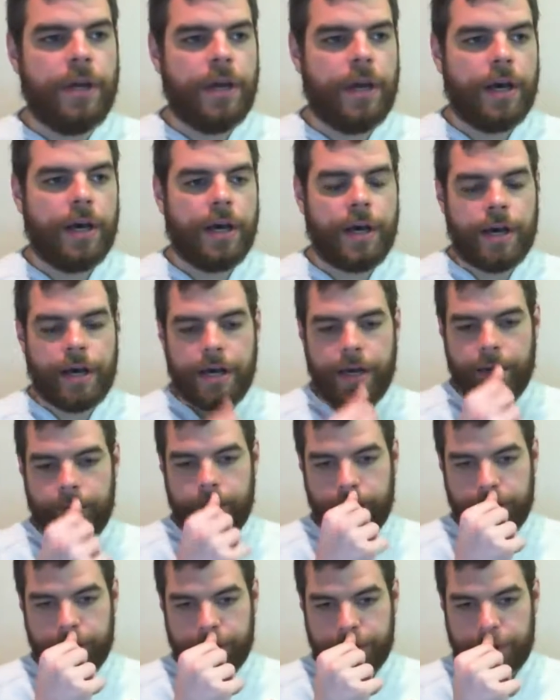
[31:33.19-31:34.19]
I
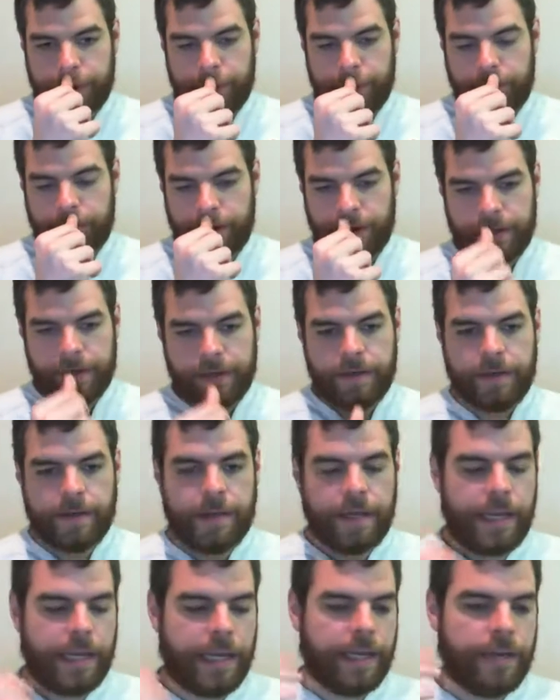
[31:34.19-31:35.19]
really dove in
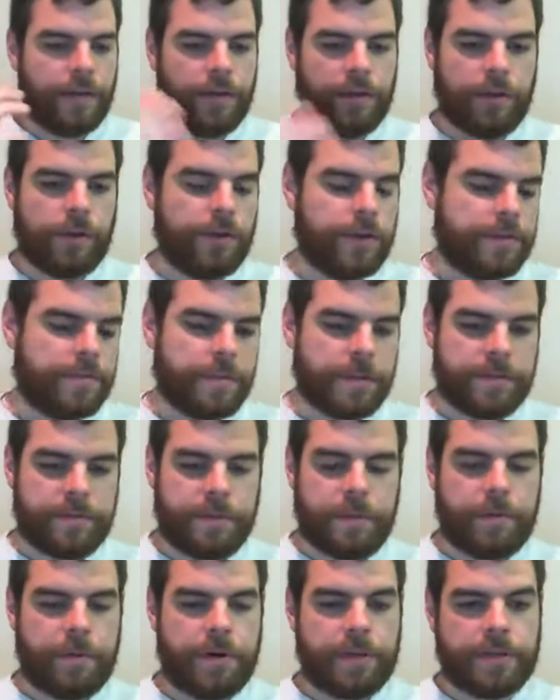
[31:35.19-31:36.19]
and learned as much
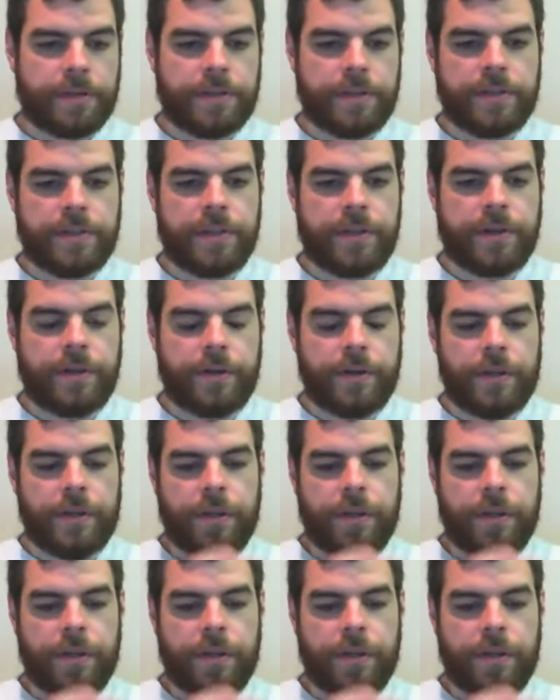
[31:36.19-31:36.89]
about production as I could.